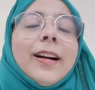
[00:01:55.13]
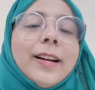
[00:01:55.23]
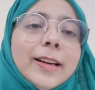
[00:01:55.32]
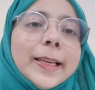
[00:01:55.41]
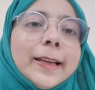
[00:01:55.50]

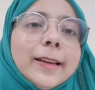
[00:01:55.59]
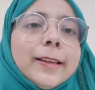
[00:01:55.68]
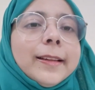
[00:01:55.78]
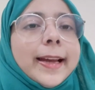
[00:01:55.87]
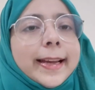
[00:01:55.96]
Earlier,
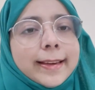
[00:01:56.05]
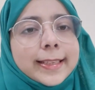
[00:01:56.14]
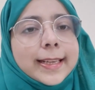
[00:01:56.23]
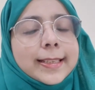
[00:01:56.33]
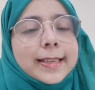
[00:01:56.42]
the
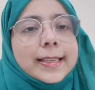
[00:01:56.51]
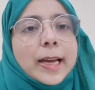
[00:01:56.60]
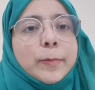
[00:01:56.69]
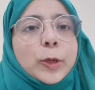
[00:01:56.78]
LDS exam